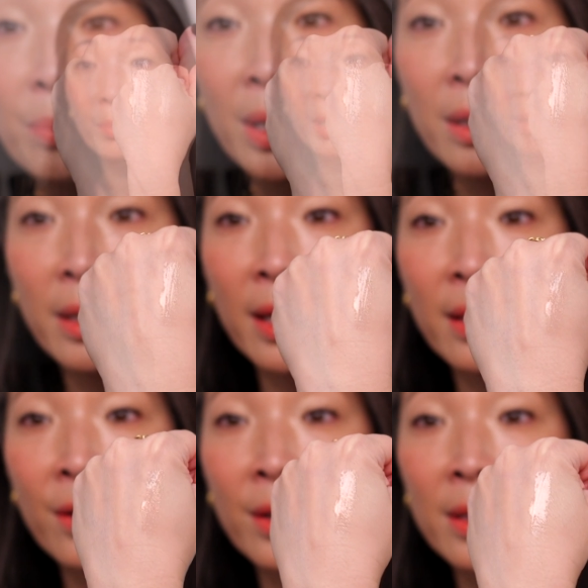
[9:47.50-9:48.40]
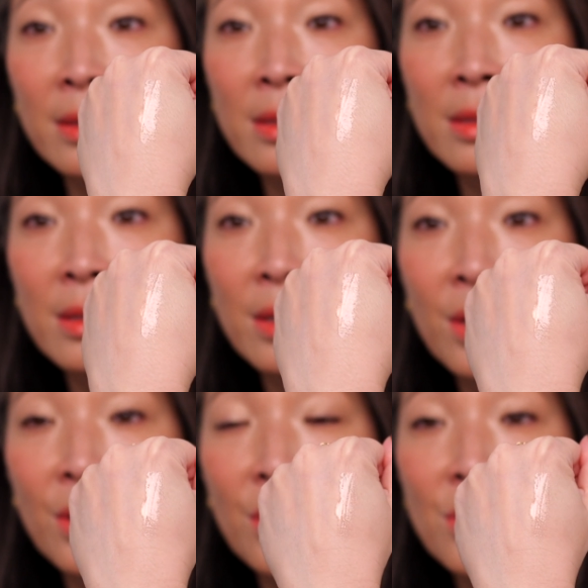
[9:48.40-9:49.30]
but yeah, there it is.
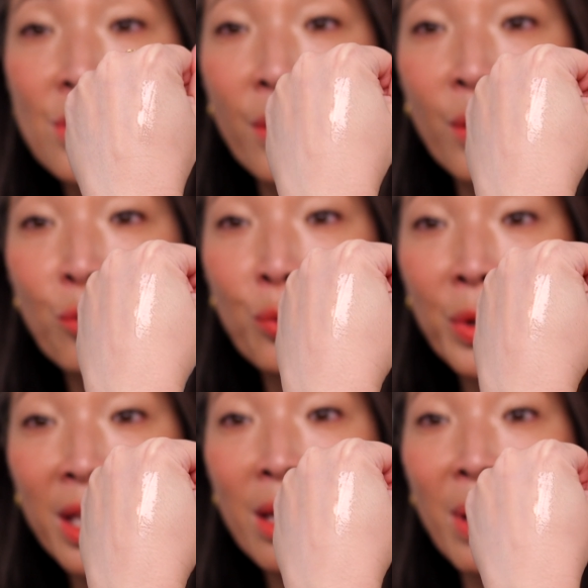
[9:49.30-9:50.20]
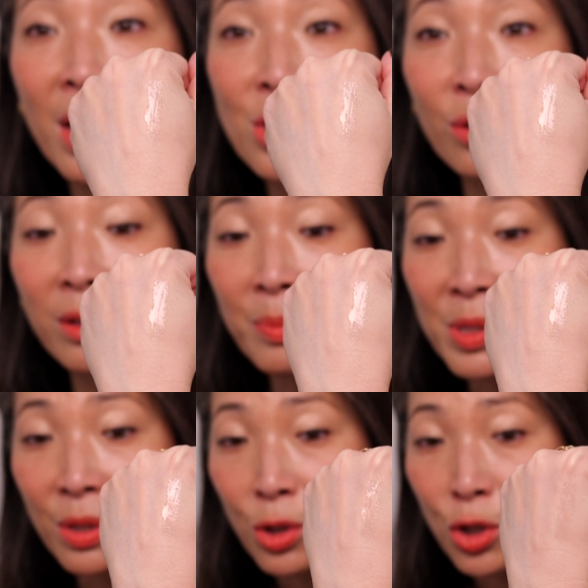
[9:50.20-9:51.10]
So it really makes your
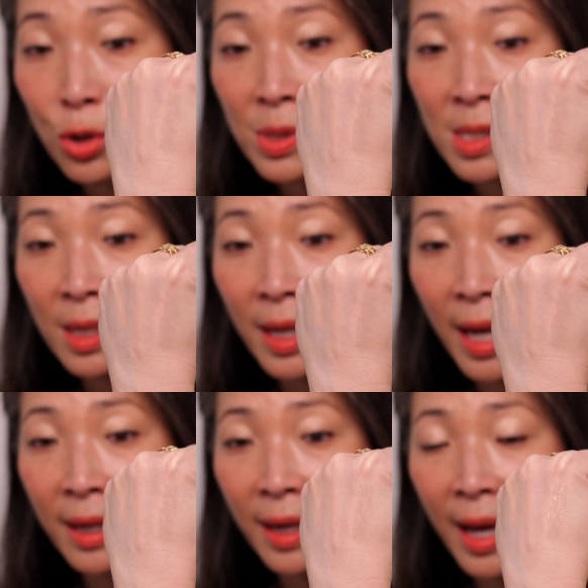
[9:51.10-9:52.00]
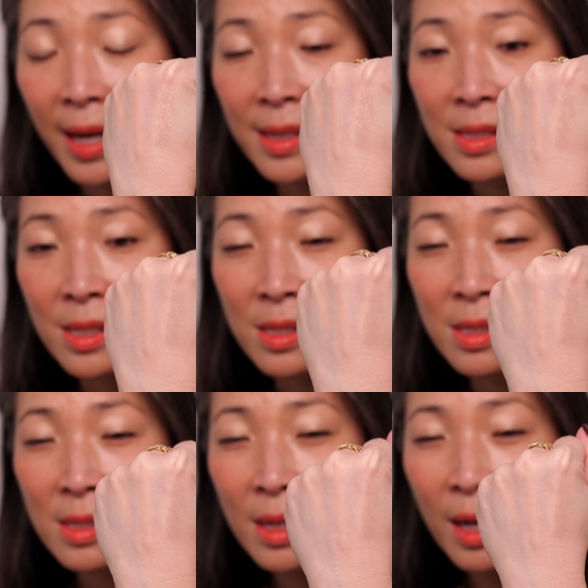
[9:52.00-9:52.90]
lips look juicy and it has
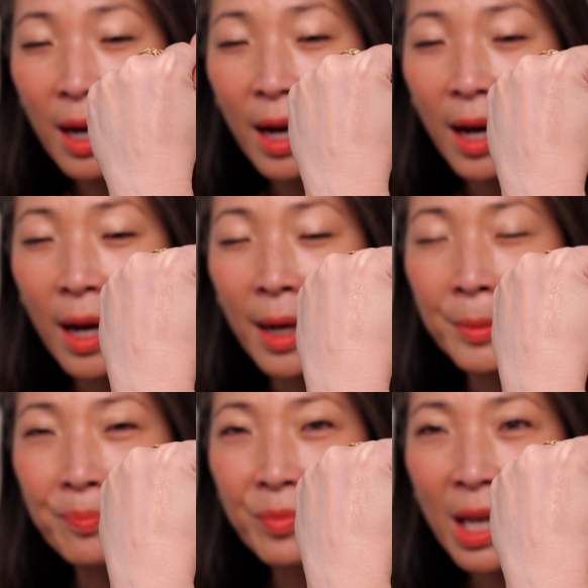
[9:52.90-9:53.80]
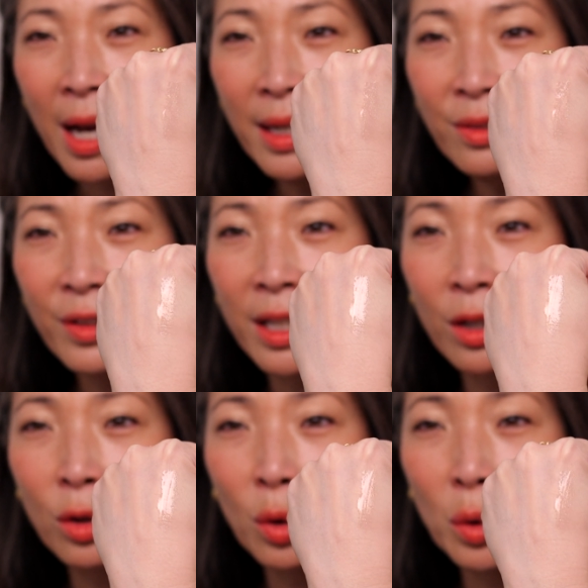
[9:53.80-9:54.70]
this um, kind of like a
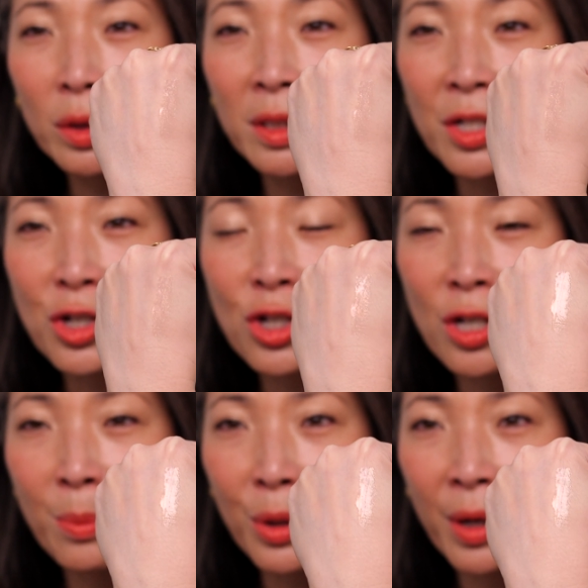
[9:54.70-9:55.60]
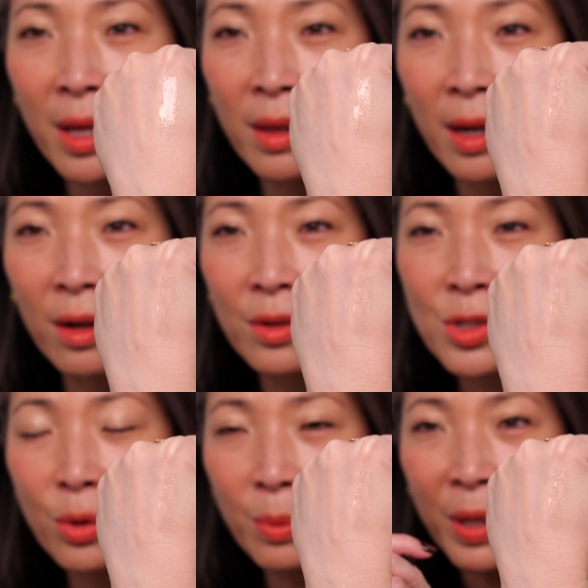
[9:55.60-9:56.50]
golden shimmer in there.
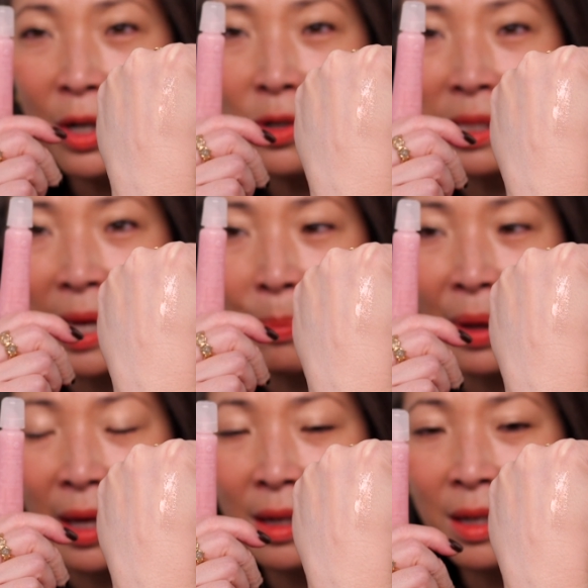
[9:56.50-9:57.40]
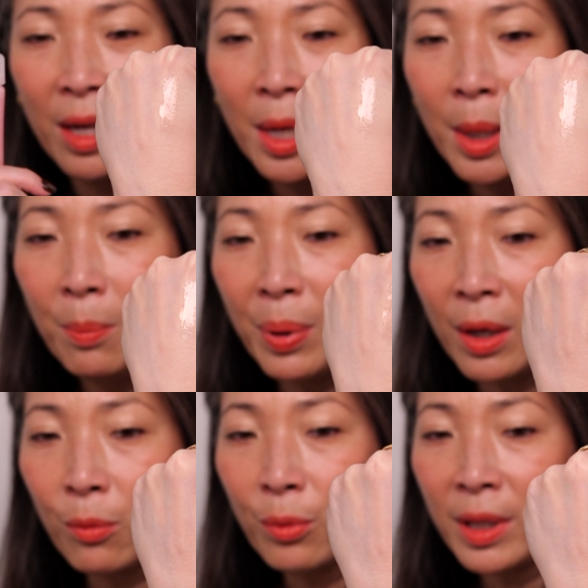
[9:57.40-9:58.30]
So it appears light pink, but
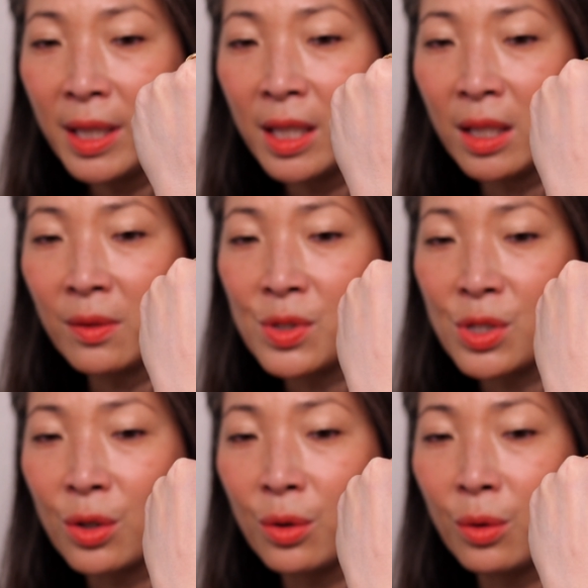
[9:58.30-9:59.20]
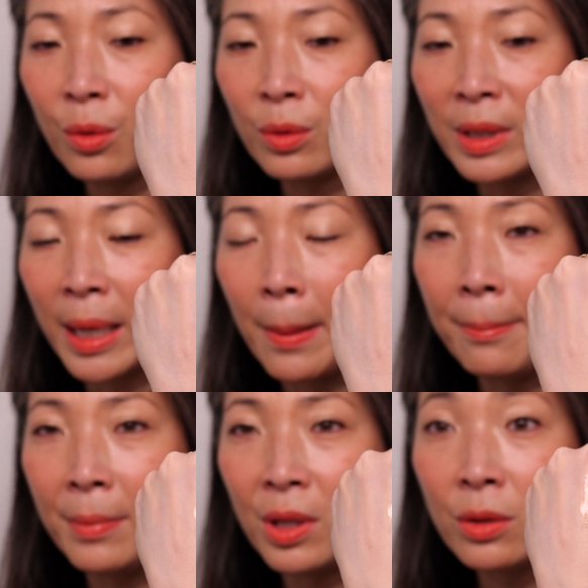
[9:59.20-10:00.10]
it really gives you like a
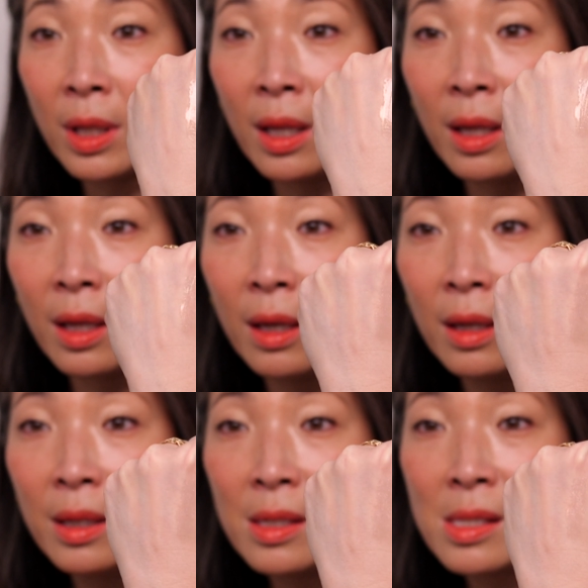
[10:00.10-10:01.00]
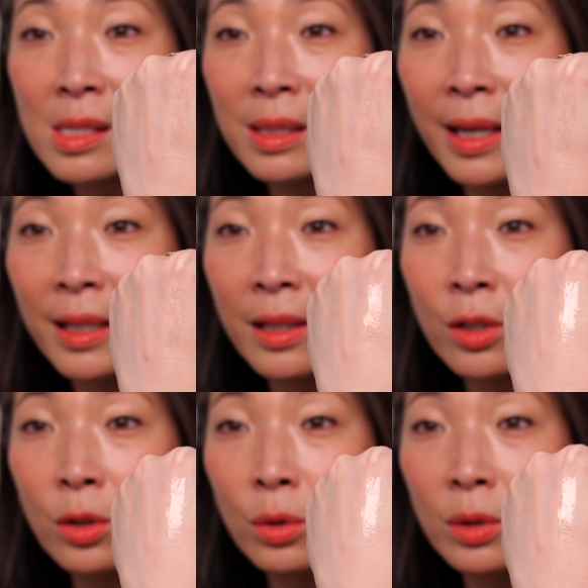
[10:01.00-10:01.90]
milky, slightly
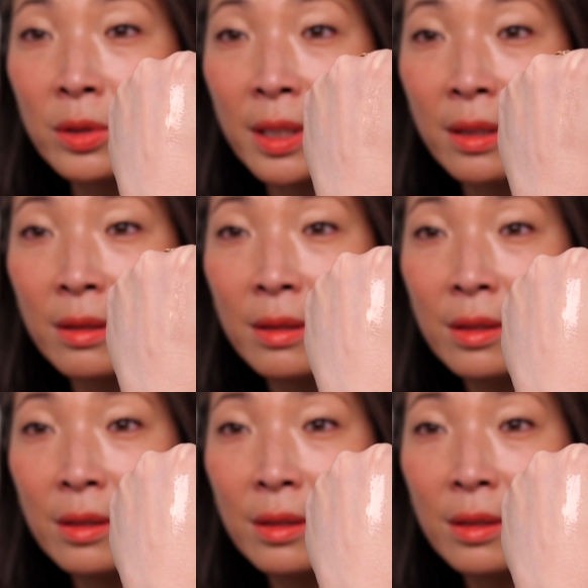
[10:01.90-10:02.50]
golden